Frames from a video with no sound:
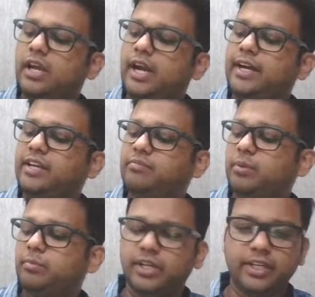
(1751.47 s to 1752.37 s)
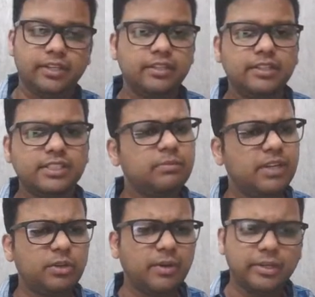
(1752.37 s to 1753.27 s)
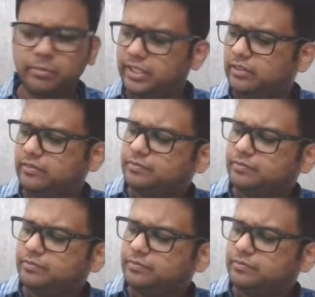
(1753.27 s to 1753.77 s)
Additive property. Similar to binomial.